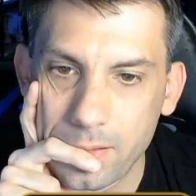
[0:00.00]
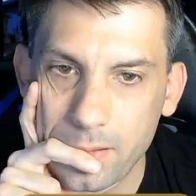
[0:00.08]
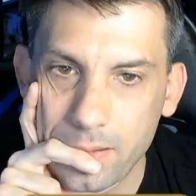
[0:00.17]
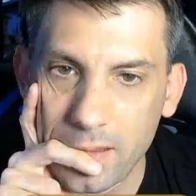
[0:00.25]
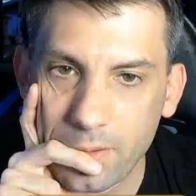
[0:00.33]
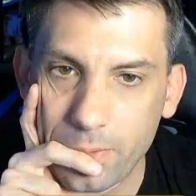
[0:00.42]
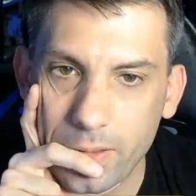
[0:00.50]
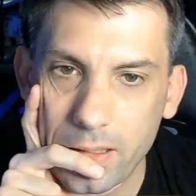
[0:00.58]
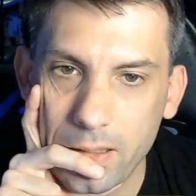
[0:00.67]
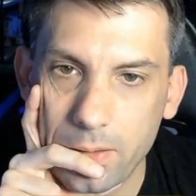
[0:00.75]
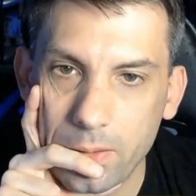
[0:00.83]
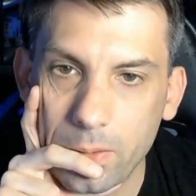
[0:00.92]
get rid of
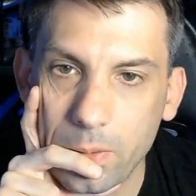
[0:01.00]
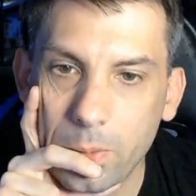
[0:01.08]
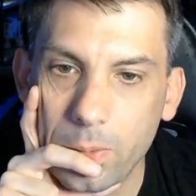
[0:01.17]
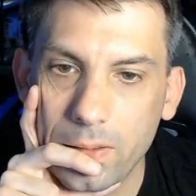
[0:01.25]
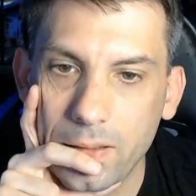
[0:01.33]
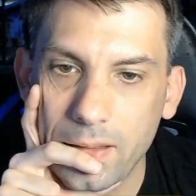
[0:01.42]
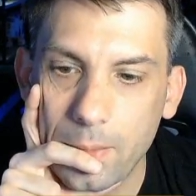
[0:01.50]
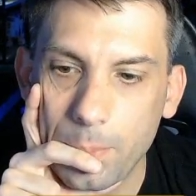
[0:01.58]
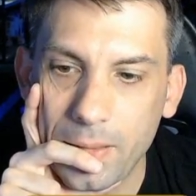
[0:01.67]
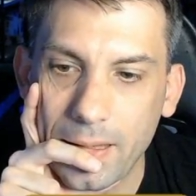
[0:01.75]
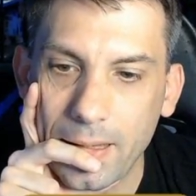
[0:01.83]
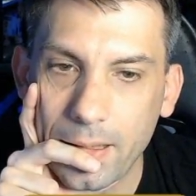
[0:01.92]
you, get
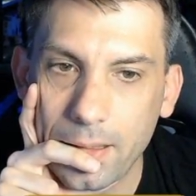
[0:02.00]
back